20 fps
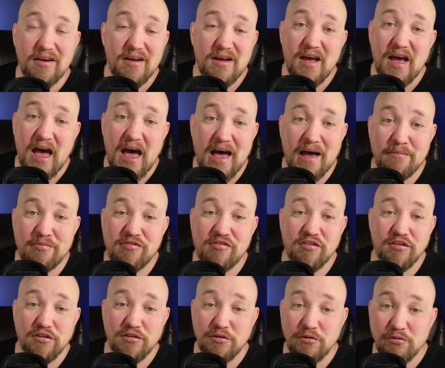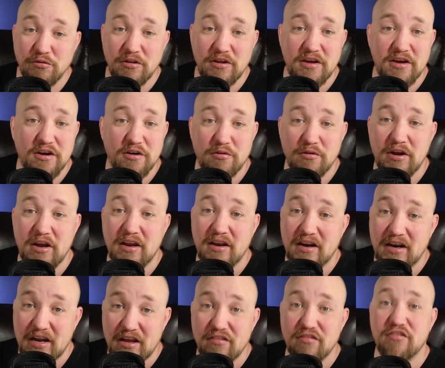Absolutely agreed.
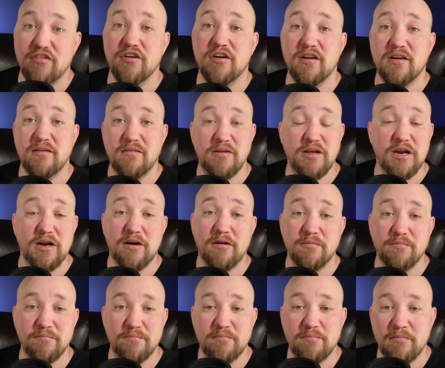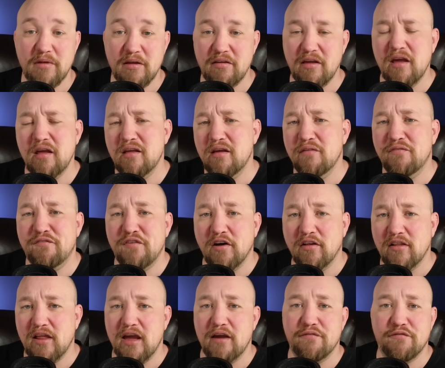It is good, you know. It
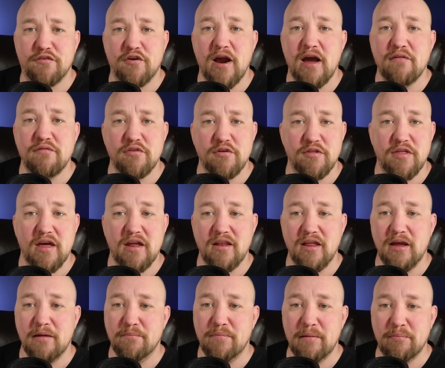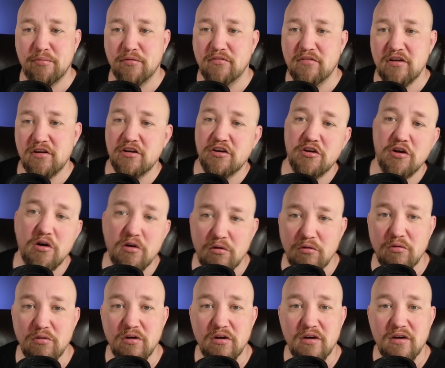felt like forever that like people didn't
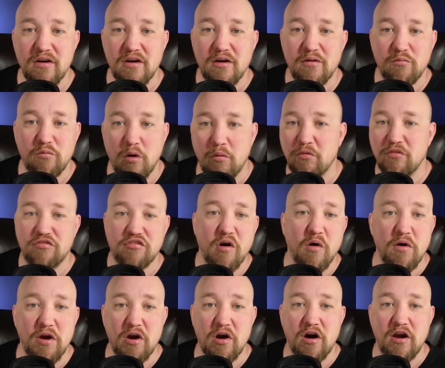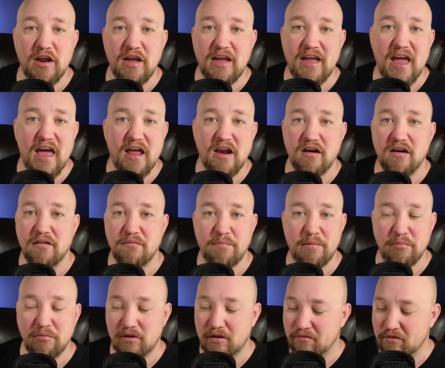know what was going on in Canada.
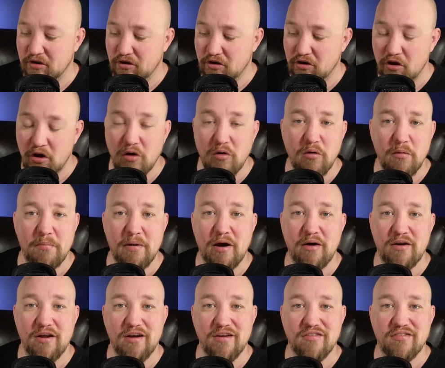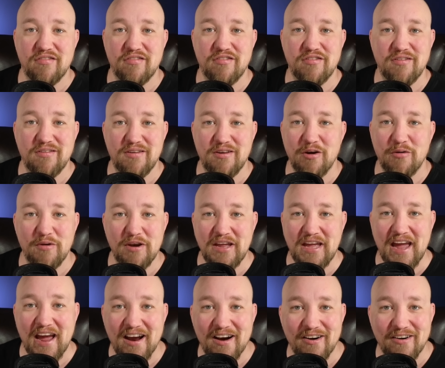People didn't even know about us. No one
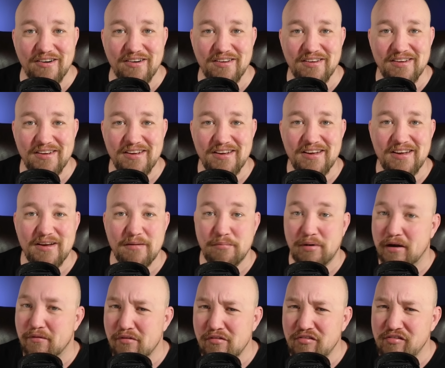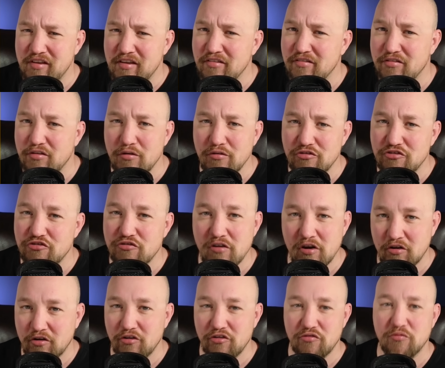cared. But ever since those
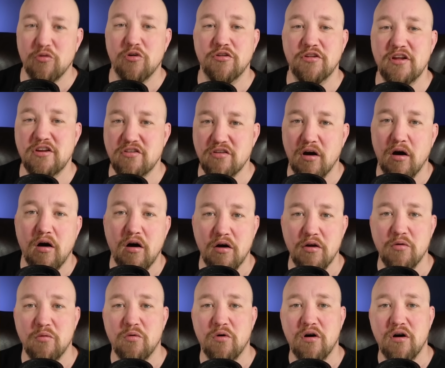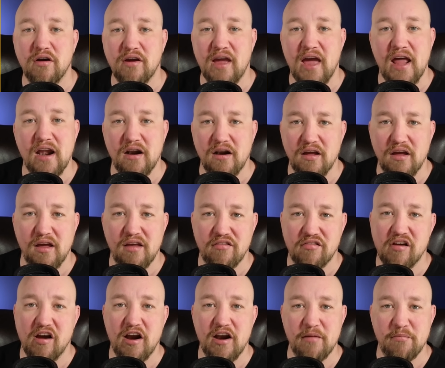truckers rolled into Ottawa, Canada has
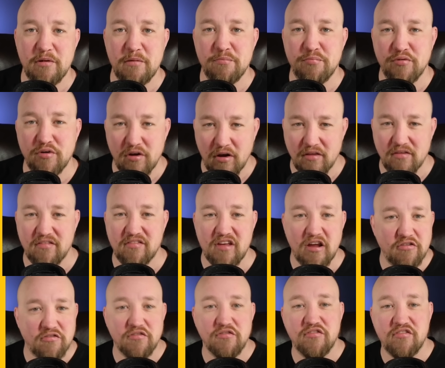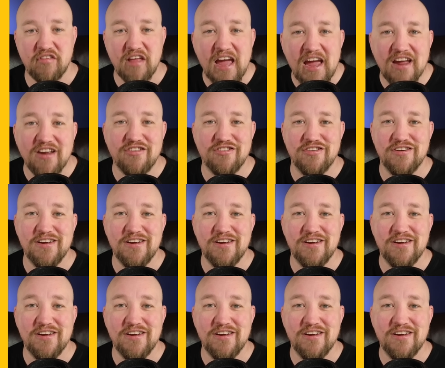kind of been put on center stage.